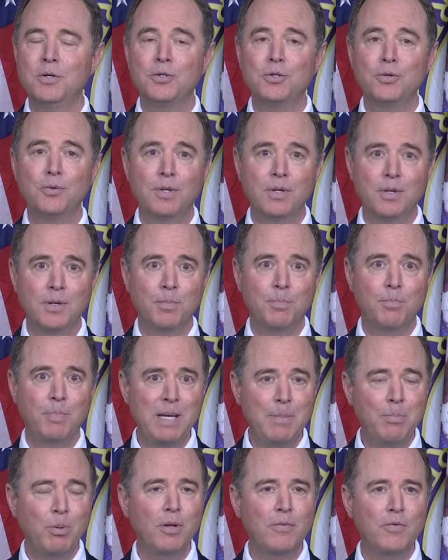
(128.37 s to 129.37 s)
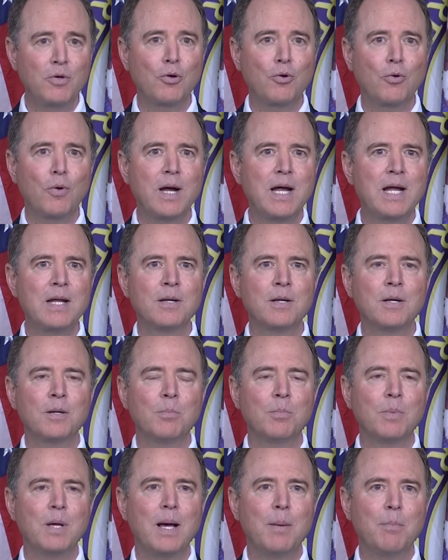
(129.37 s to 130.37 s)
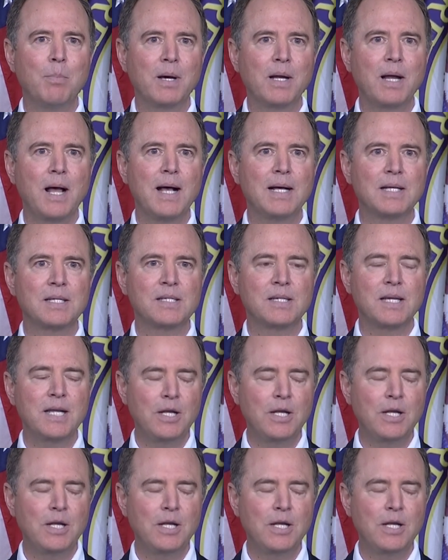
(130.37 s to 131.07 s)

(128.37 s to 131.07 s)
to the people of Ukraine, but as